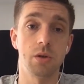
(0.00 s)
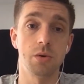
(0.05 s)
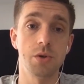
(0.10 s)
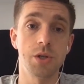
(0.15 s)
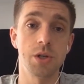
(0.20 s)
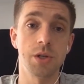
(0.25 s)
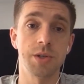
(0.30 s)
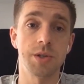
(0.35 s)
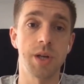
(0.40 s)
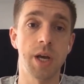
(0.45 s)

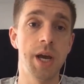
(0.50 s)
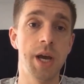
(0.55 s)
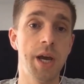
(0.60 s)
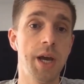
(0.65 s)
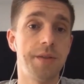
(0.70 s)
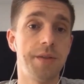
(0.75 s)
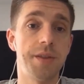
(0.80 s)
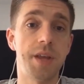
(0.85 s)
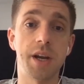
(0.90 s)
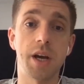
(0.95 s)
solutions
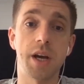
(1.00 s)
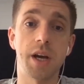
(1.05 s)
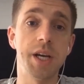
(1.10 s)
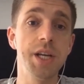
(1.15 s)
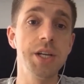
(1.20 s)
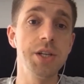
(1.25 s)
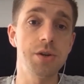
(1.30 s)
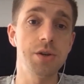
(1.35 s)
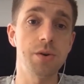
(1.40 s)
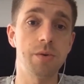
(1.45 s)
that
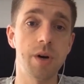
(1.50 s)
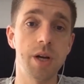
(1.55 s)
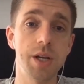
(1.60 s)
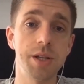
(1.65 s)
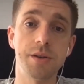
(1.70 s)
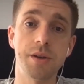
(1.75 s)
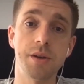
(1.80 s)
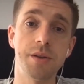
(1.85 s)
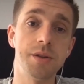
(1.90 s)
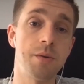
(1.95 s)
are
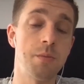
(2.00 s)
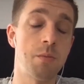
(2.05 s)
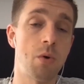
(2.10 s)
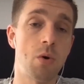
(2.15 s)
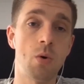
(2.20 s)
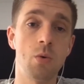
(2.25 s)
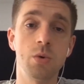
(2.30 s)
integrated in the